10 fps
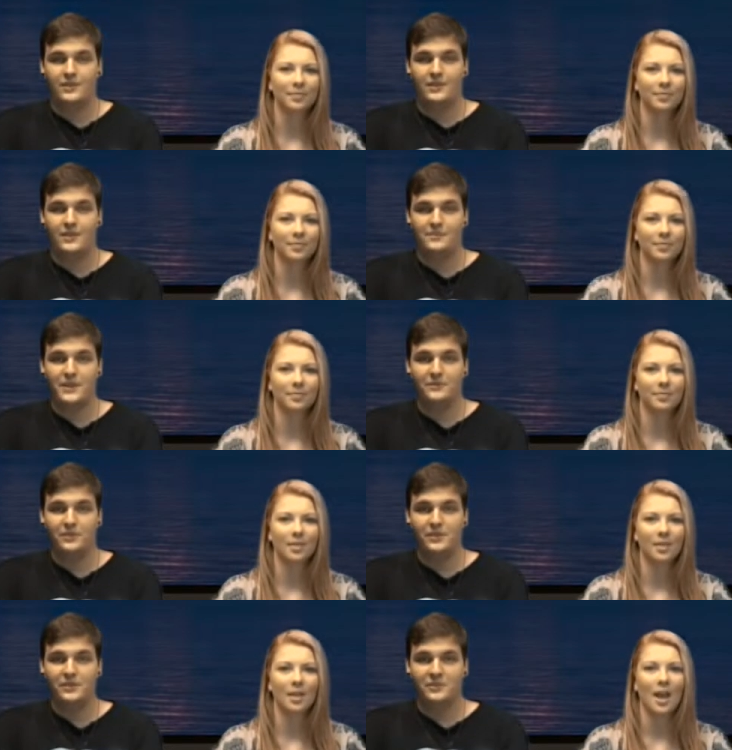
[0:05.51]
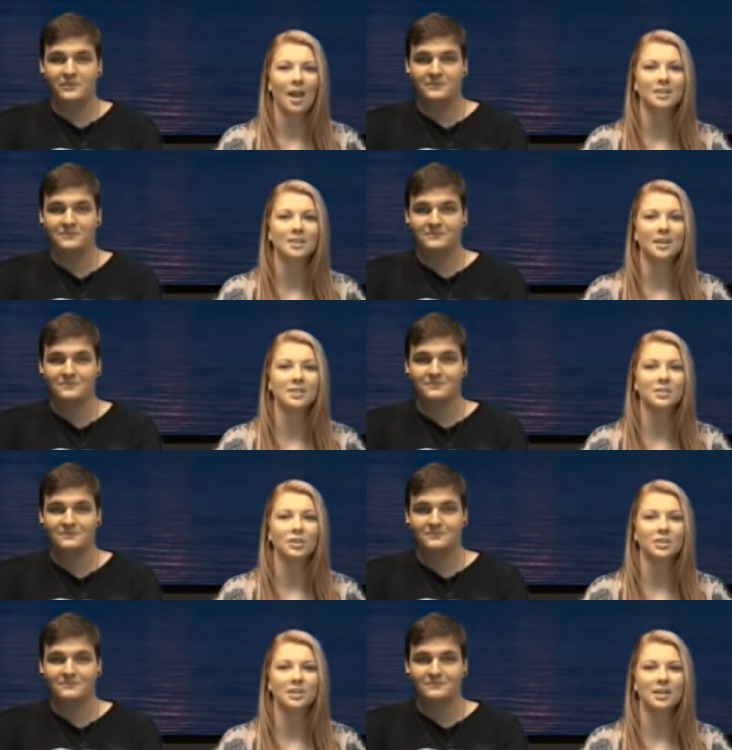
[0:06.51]
Speaker 1: And I'm Adam Wheeler.
Speaker 2: And today is
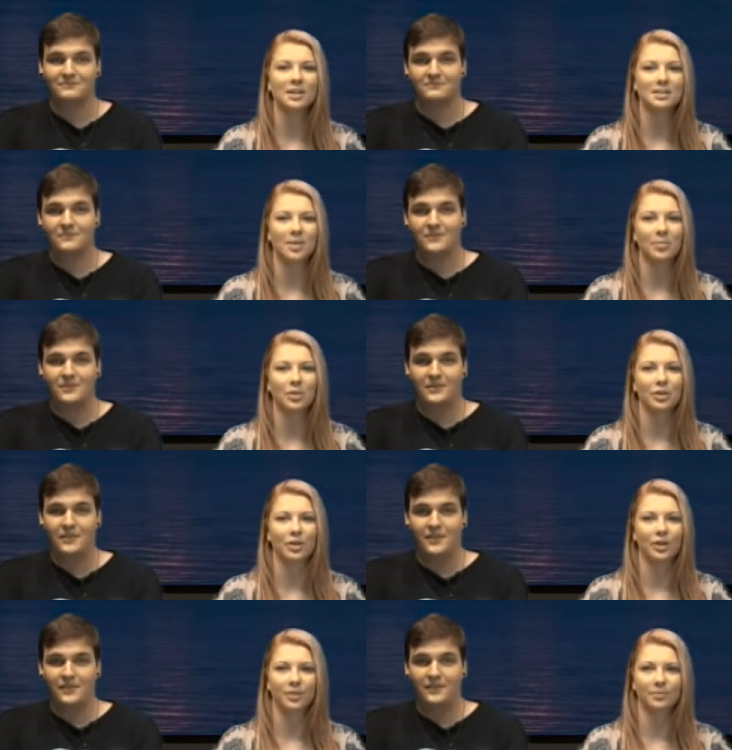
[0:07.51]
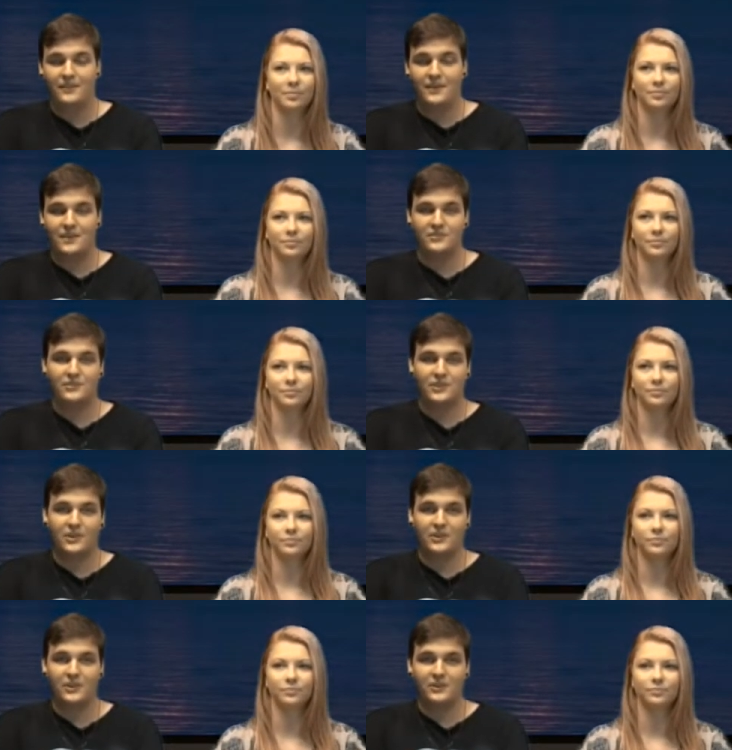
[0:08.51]
Thursday, December 3rd.
Speaker 1: The National
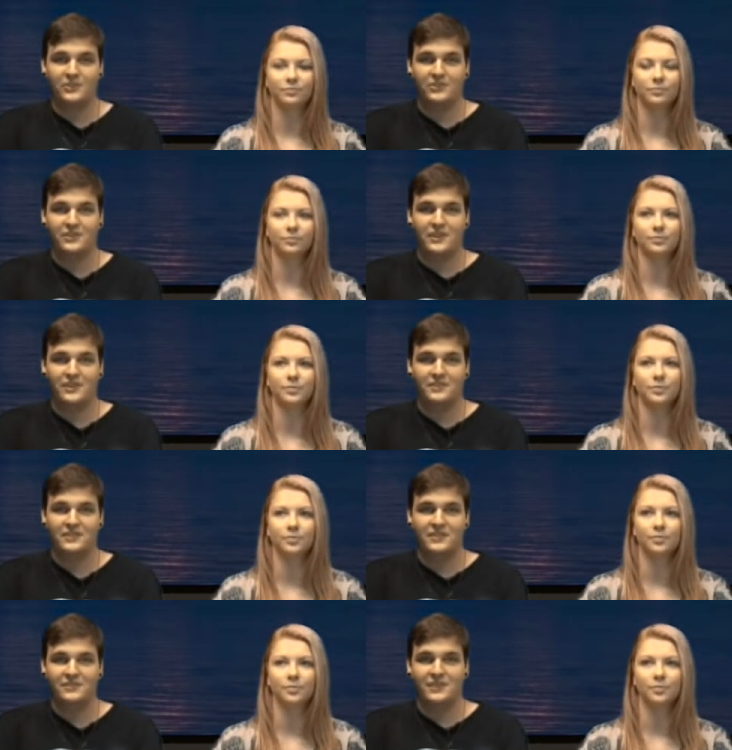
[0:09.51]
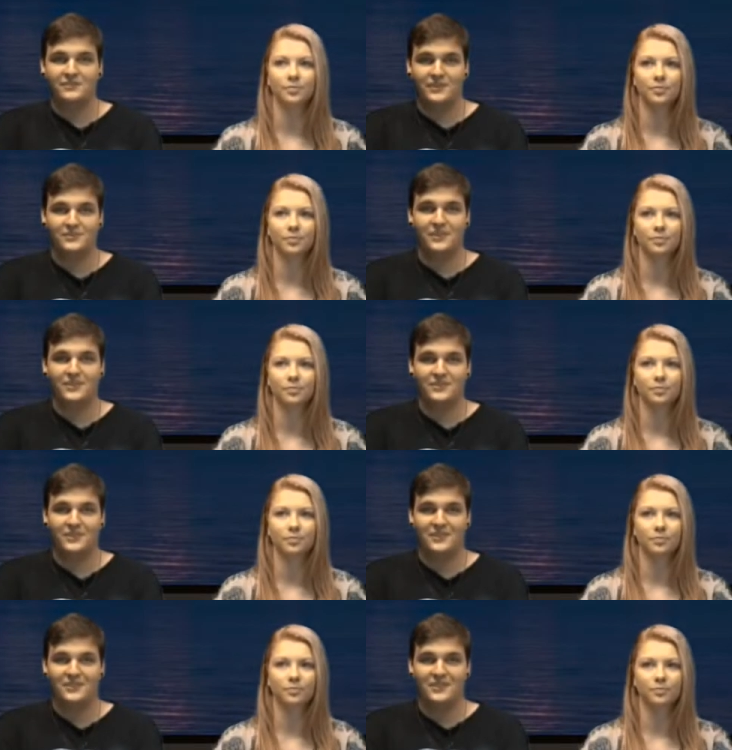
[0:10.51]
Art Honor Society's holiday
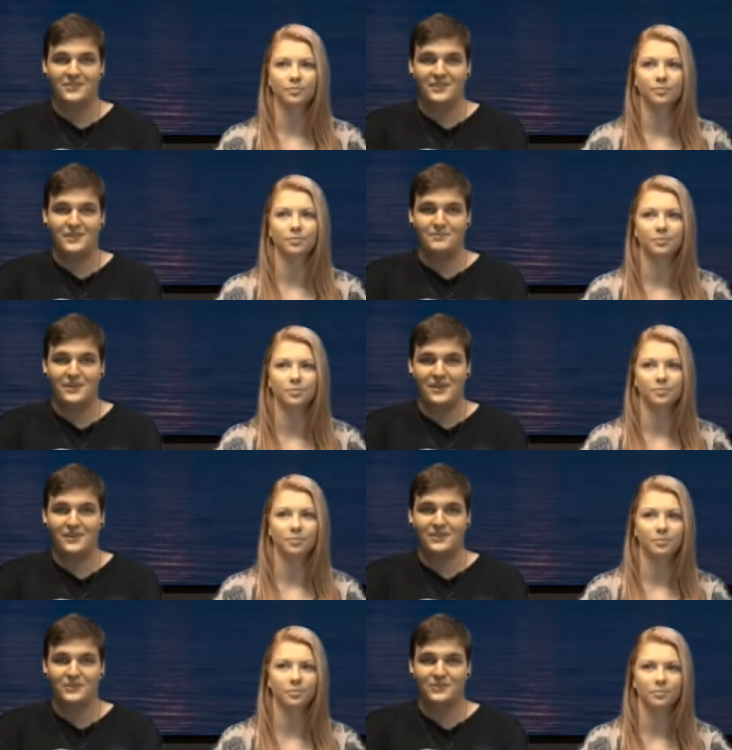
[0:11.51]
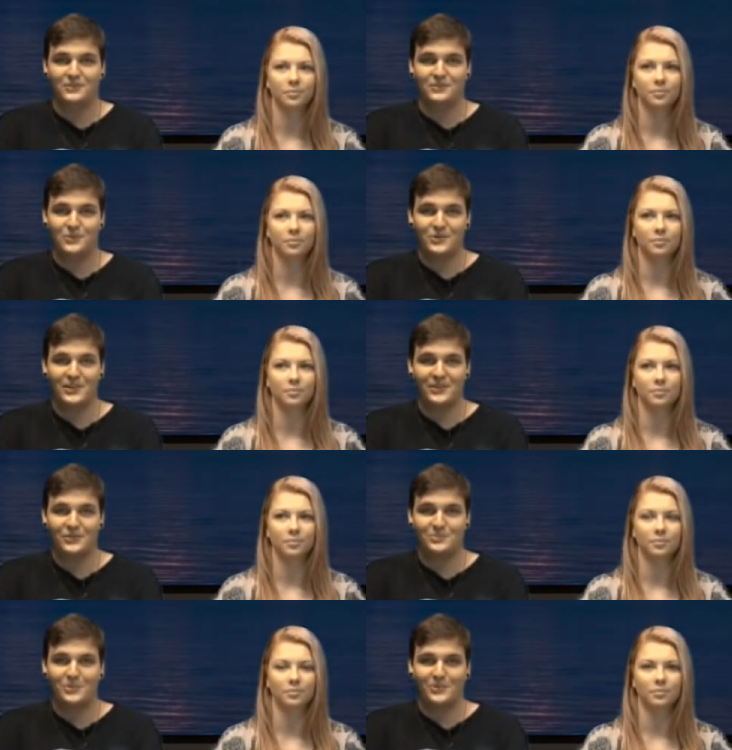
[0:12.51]
fundraiser is scented pine cones for
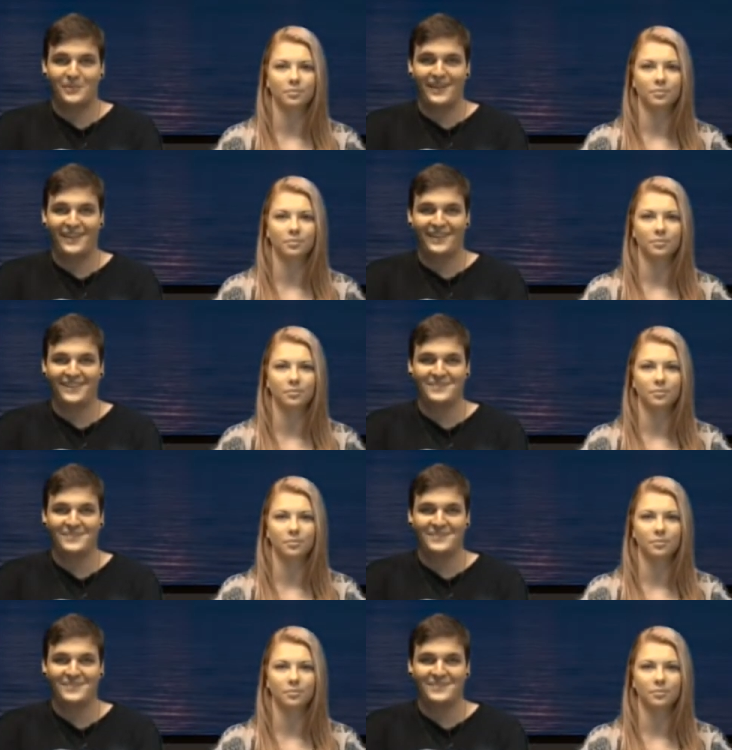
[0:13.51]
$4 per bag.